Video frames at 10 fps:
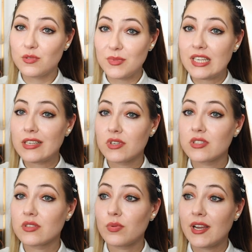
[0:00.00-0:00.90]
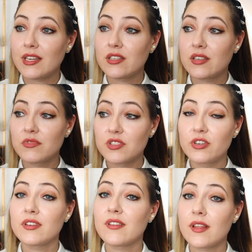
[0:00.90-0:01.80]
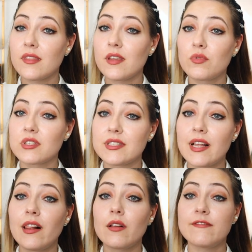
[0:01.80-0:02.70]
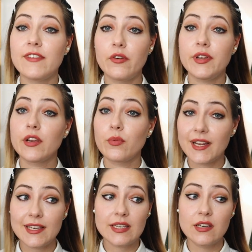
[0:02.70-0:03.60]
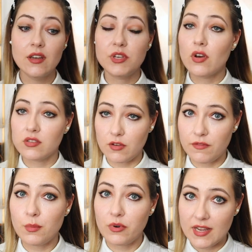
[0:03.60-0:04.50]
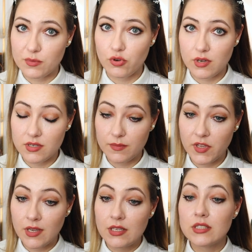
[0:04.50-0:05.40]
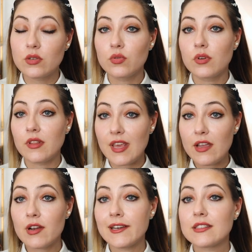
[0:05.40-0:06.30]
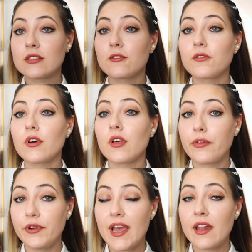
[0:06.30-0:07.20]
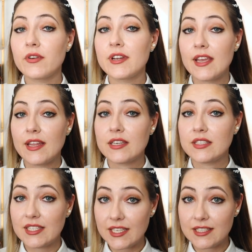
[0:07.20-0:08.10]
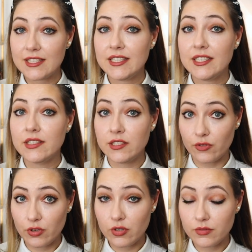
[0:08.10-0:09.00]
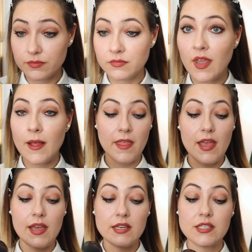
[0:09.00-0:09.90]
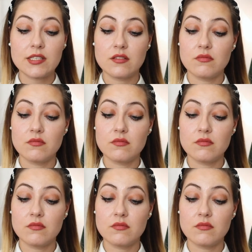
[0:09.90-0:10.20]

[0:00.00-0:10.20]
To me, it was quite certain that they would sell very quickly because of the price point. So they got listed for 360 euro and